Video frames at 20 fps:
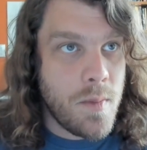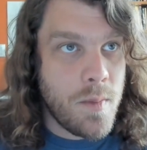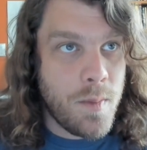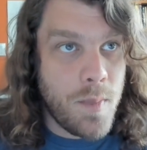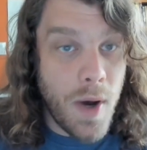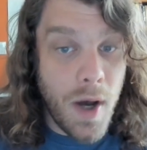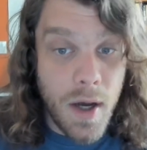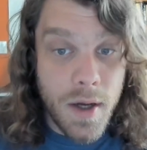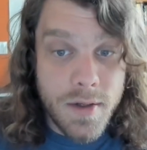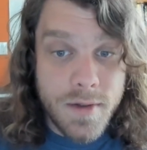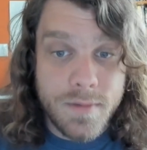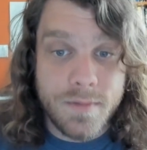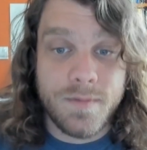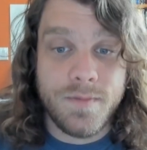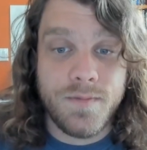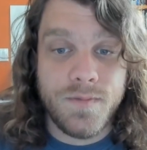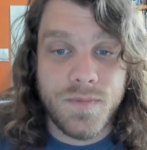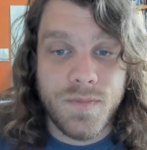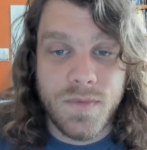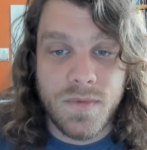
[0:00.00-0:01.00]
But
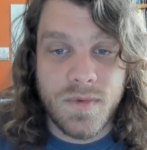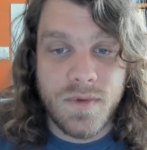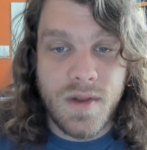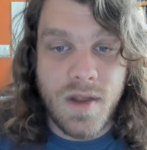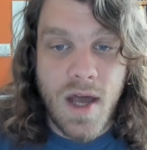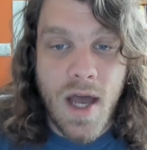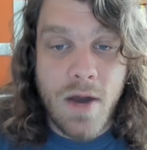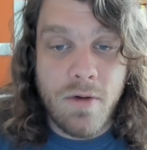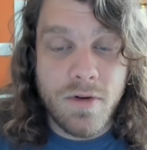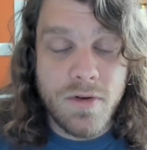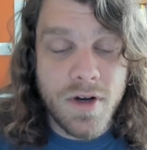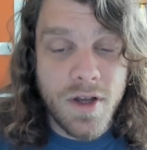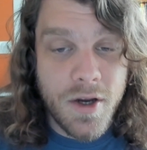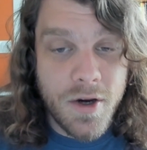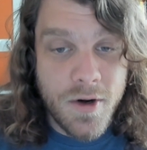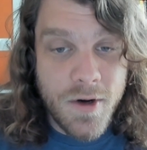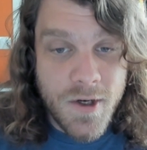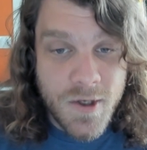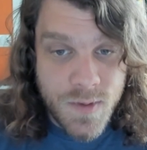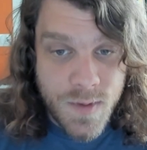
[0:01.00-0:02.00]
I would
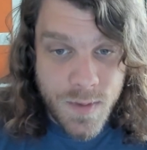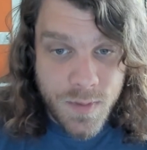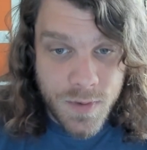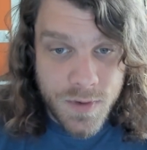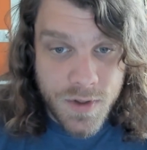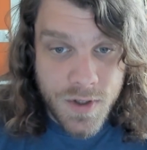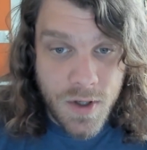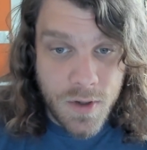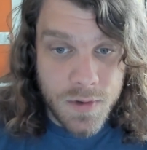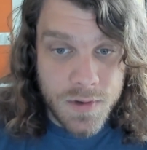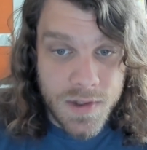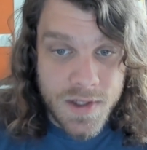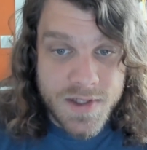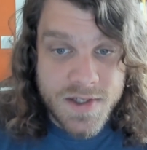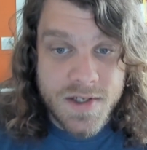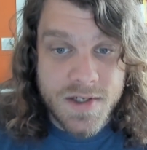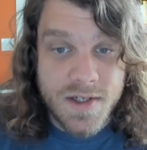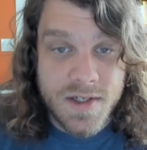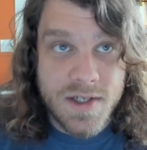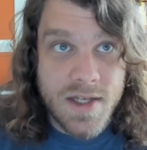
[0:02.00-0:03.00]
encourage people to go and
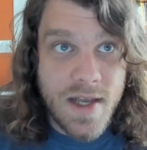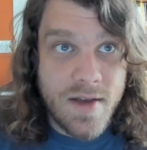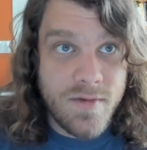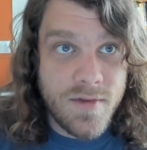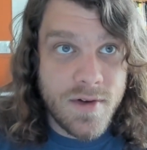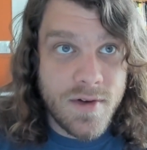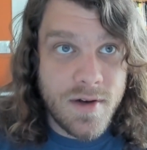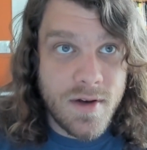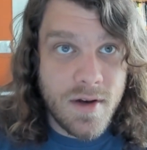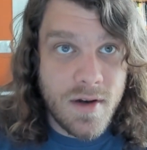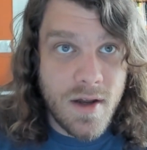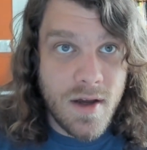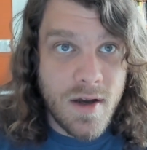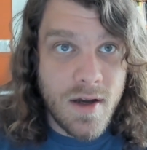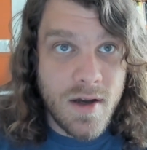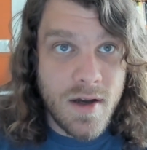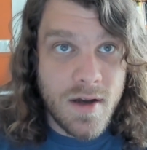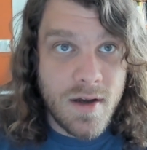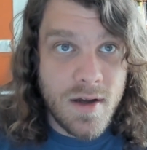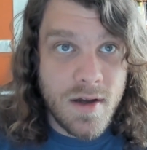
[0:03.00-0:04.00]
listen to David
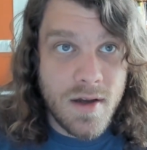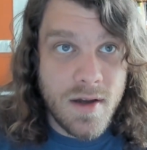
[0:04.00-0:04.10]
uh,